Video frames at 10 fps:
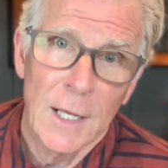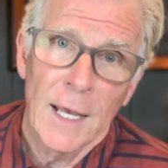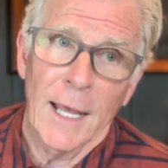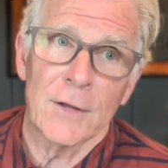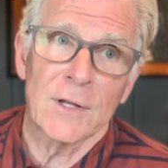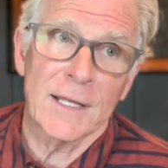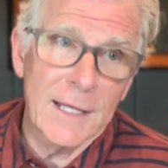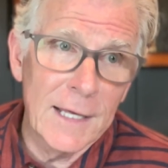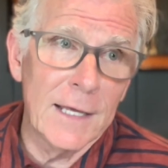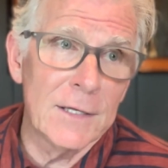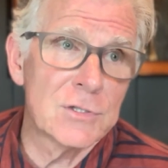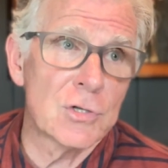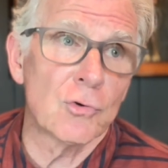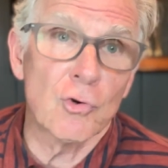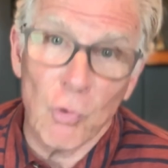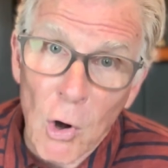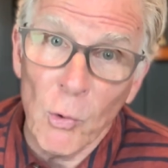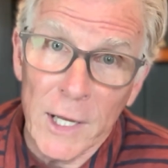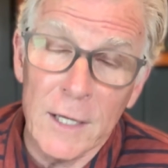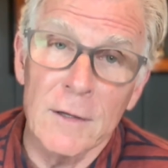And the key to
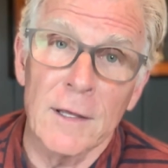growing